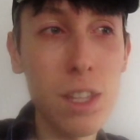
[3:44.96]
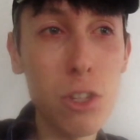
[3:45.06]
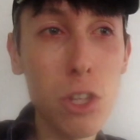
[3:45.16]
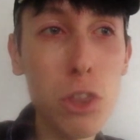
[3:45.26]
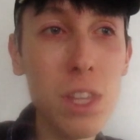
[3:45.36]

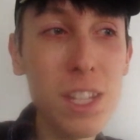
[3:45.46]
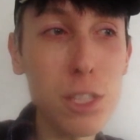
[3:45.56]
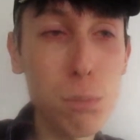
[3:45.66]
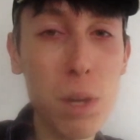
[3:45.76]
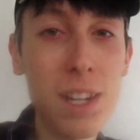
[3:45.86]
Do you think
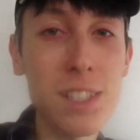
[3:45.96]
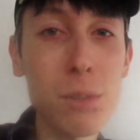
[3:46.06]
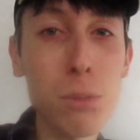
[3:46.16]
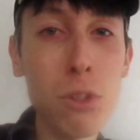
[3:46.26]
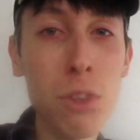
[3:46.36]
it's
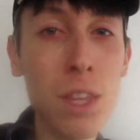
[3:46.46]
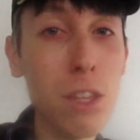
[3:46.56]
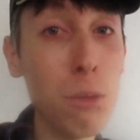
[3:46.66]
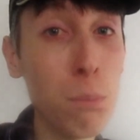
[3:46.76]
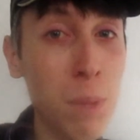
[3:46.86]
possible that
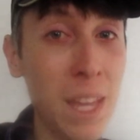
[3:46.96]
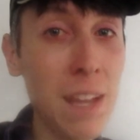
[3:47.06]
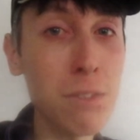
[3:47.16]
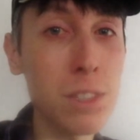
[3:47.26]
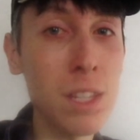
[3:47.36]
you may
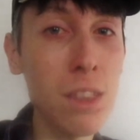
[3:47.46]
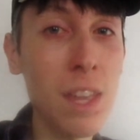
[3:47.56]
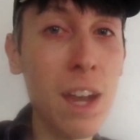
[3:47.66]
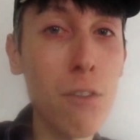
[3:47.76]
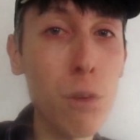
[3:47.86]
have seen
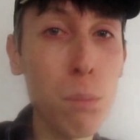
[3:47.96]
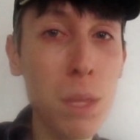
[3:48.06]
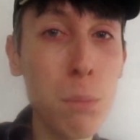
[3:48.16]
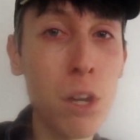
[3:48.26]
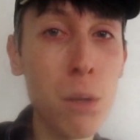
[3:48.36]
the Alfred
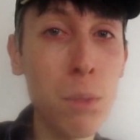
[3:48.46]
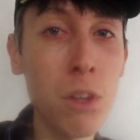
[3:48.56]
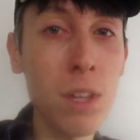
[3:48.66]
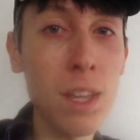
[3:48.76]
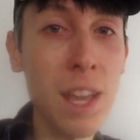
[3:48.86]
P. Murrah
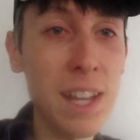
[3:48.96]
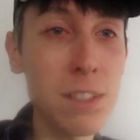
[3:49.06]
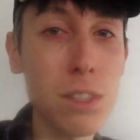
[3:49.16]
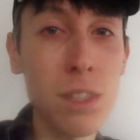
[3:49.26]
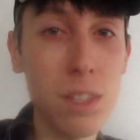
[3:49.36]
Building
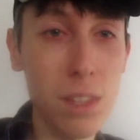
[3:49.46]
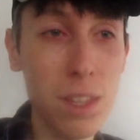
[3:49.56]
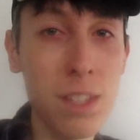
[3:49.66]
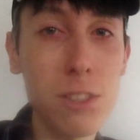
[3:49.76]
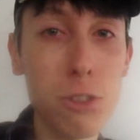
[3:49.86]
as
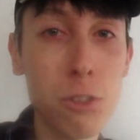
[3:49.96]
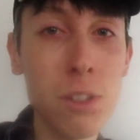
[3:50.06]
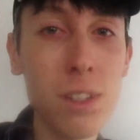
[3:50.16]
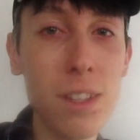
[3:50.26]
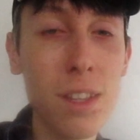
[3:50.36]
it
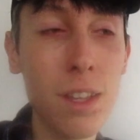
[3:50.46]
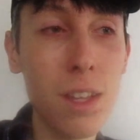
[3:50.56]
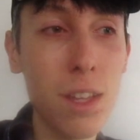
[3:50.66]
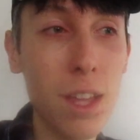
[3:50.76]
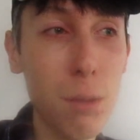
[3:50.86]
stood?"
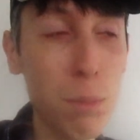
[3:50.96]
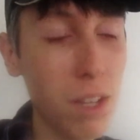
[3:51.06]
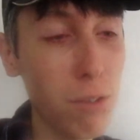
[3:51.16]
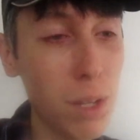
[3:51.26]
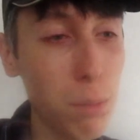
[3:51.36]
And my
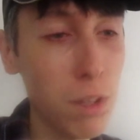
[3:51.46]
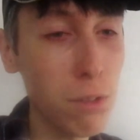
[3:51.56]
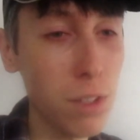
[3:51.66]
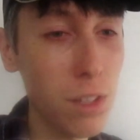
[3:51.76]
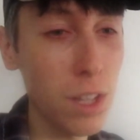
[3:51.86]

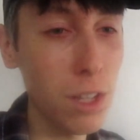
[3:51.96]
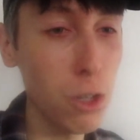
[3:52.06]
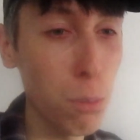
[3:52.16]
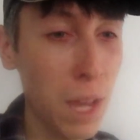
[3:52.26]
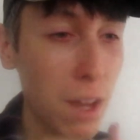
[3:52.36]
grandpa got a
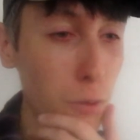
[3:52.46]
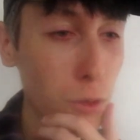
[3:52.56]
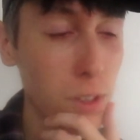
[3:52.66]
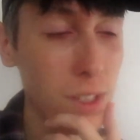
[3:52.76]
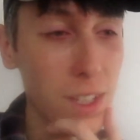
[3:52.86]
little
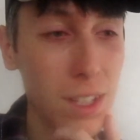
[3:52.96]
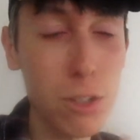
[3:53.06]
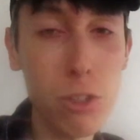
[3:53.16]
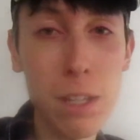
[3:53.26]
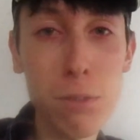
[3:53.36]
baffled,
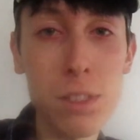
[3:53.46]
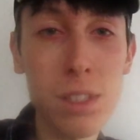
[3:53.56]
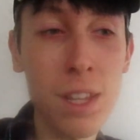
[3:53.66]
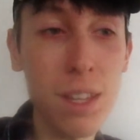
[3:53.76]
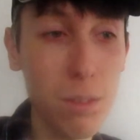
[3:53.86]
and he
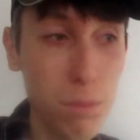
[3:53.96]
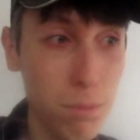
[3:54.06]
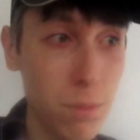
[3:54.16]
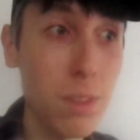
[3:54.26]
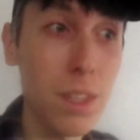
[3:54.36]
was like,
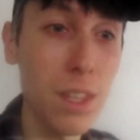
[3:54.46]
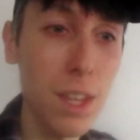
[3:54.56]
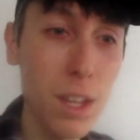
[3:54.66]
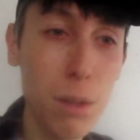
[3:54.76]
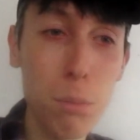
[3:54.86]

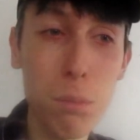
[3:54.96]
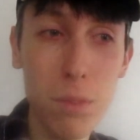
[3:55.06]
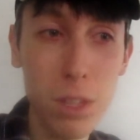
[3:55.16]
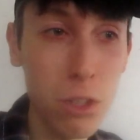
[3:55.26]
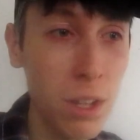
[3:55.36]
"Yeah,
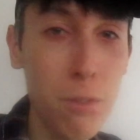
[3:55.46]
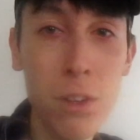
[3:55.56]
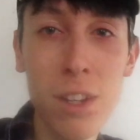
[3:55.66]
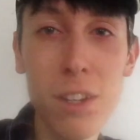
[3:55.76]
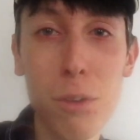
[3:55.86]
you
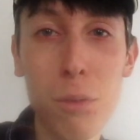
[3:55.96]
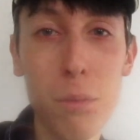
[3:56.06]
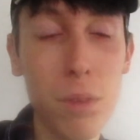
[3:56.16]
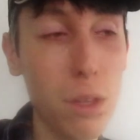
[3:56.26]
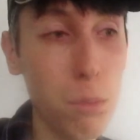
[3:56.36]
never know.
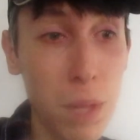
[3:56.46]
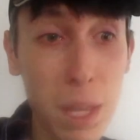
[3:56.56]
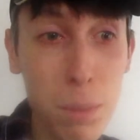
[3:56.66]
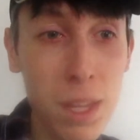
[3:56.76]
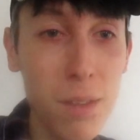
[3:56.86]

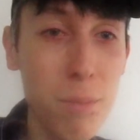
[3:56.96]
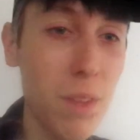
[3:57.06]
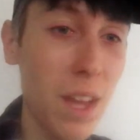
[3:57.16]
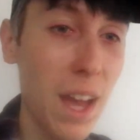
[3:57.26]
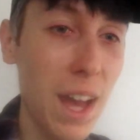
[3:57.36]
Maybe.
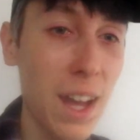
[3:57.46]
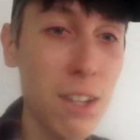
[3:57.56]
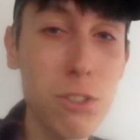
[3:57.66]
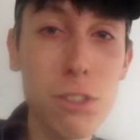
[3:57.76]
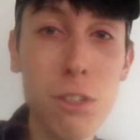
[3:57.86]
I
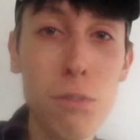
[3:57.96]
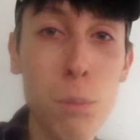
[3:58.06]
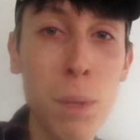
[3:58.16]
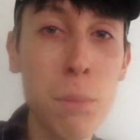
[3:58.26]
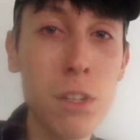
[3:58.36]
just don't
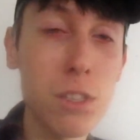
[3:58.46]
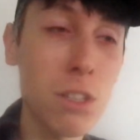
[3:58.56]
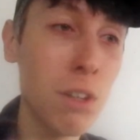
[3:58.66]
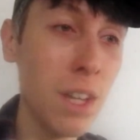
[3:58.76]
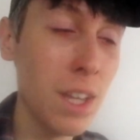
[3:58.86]
remember."
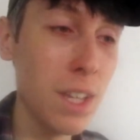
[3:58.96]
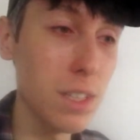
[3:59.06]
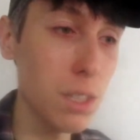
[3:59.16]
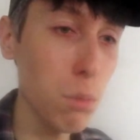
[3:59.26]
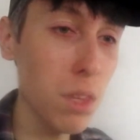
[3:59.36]
So,
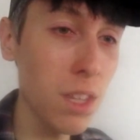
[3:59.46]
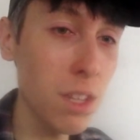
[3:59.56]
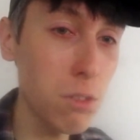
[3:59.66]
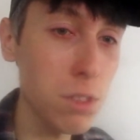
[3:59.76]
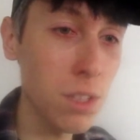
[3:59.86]
something
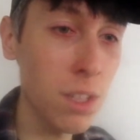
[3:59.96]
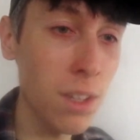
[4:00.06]
interesting